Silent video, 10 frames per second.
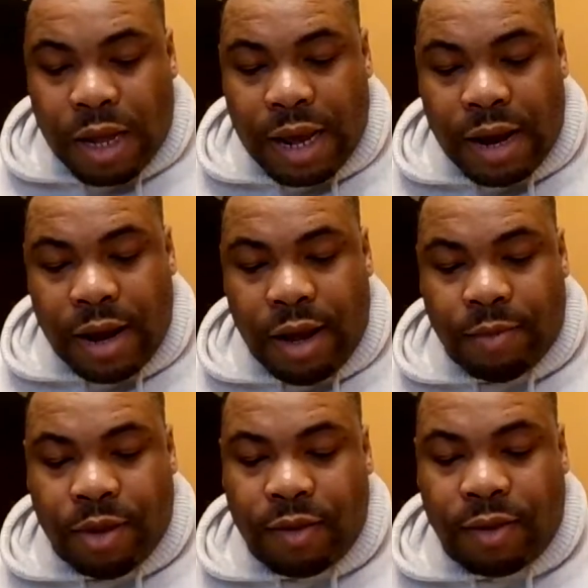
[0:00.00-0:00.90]
And
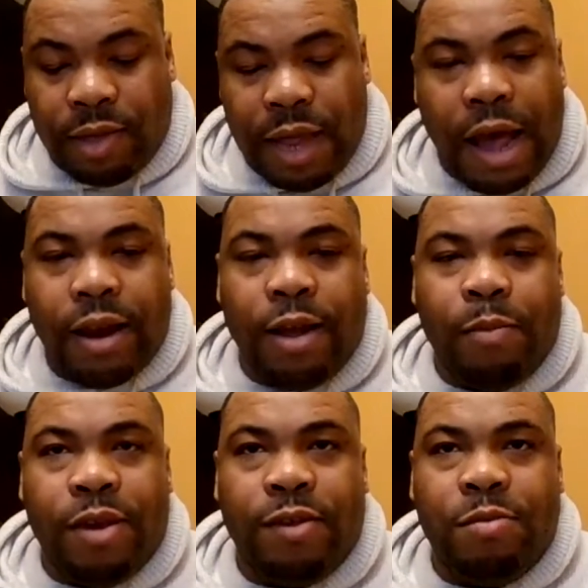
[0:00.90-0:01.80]
this
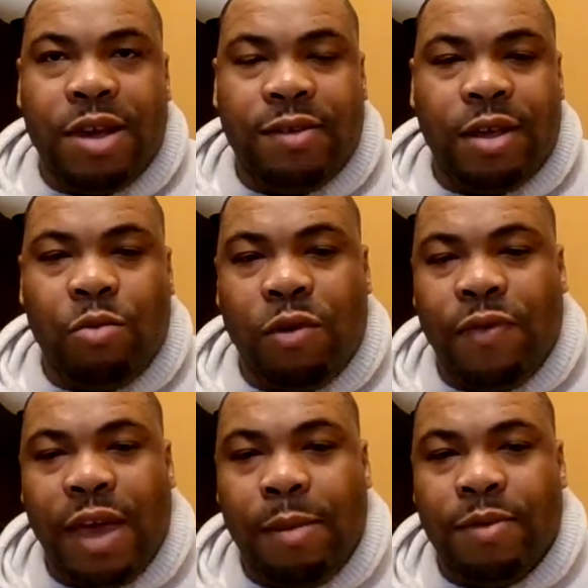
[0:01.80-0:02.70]
lineup is mixed in with
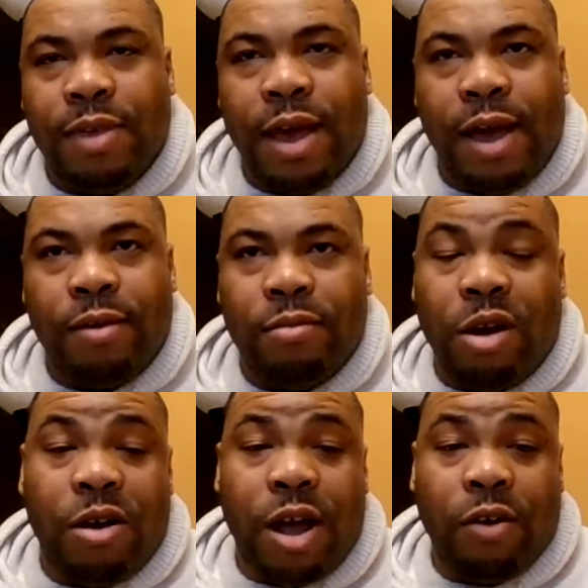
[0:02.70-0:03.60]
games that
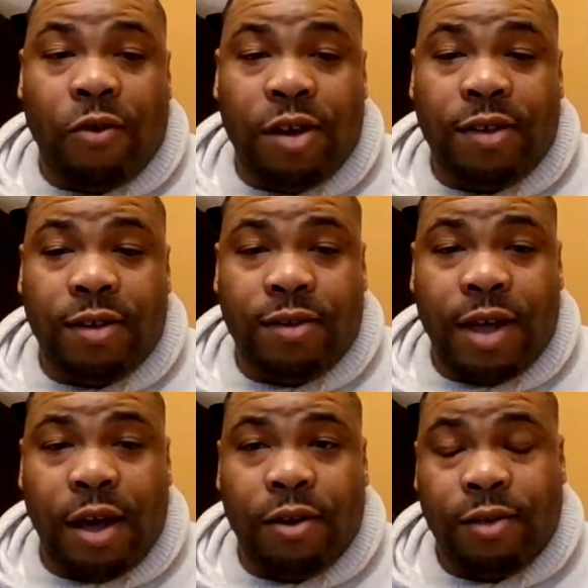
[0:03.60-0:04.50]
are not greatest hits
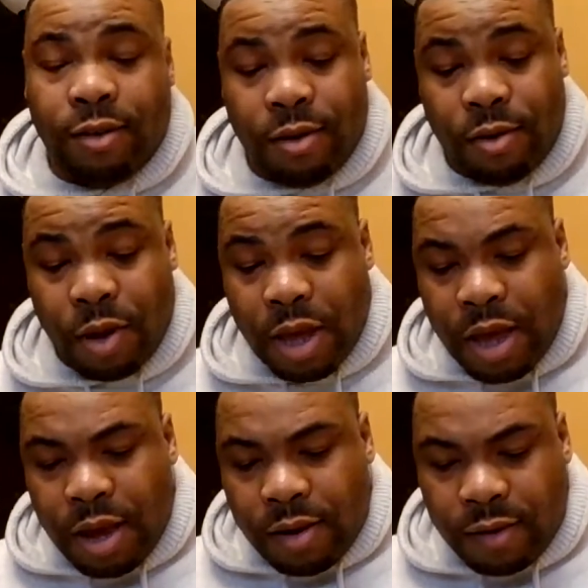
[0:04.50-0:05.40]
titles. So
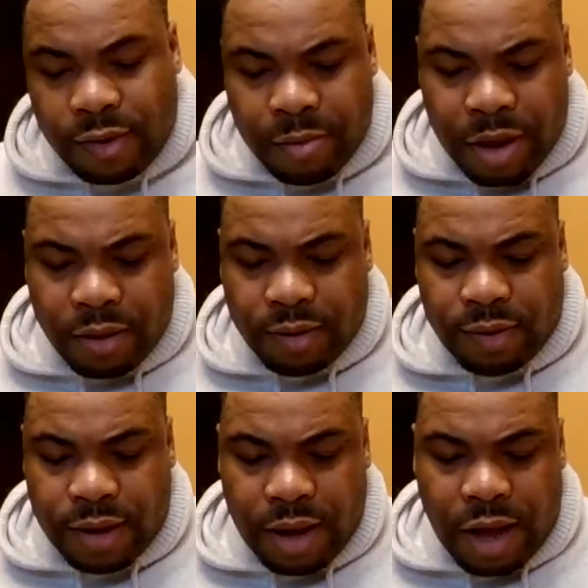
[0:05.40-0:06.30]
there's about,
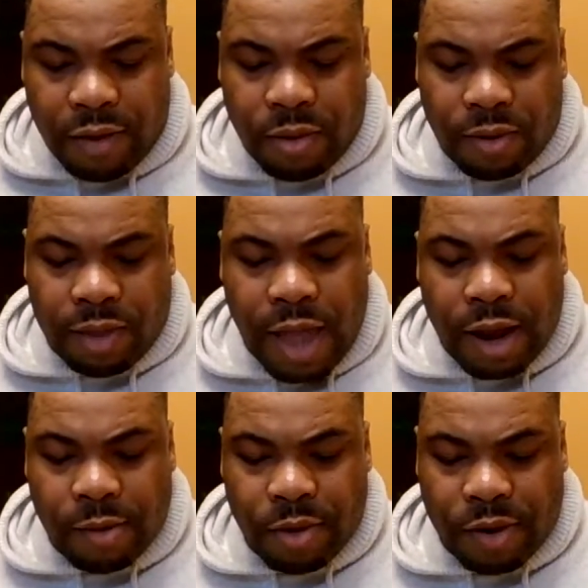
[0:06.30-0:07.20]
say, out of this
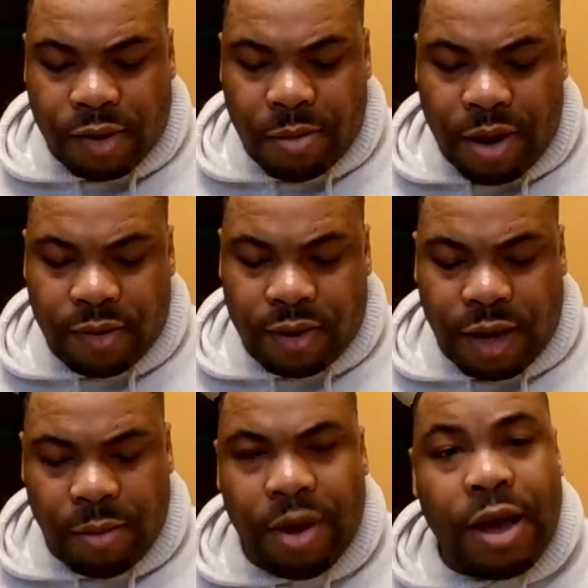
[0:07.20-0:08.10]
lineup, there's about, say,
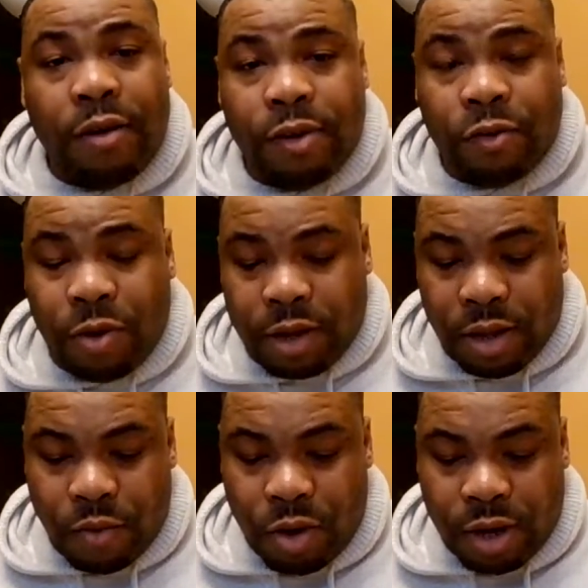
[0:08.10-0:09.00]
let me count this
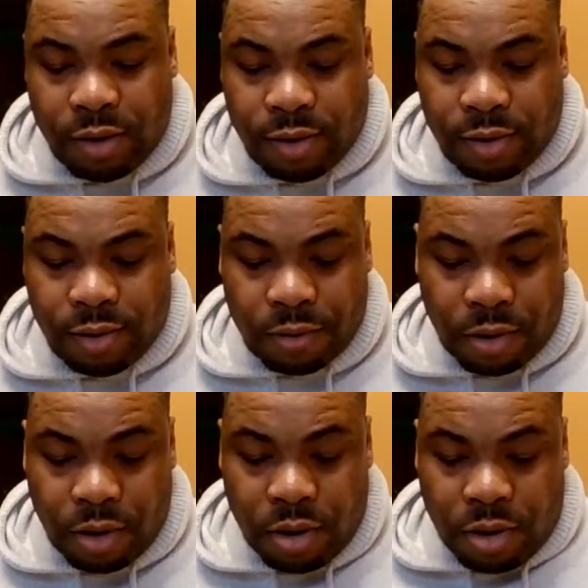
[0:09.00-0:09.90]
quickly: one, two,
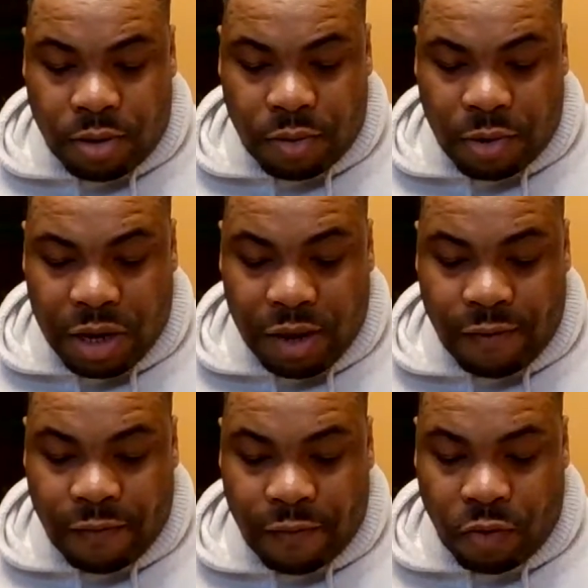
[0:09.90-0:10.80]
three,
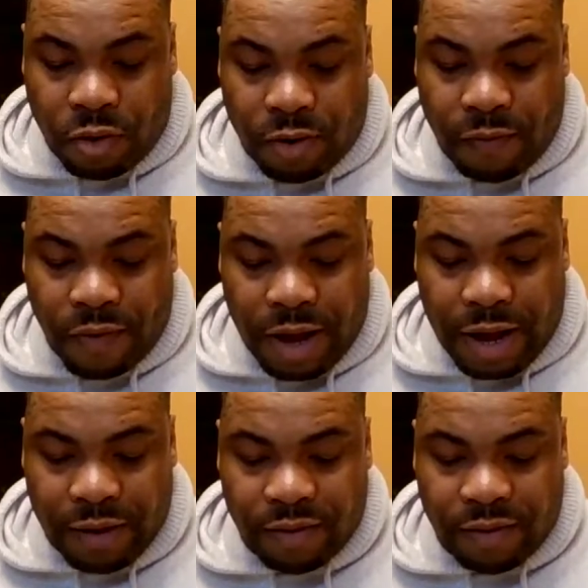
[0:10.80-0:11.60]
four, five.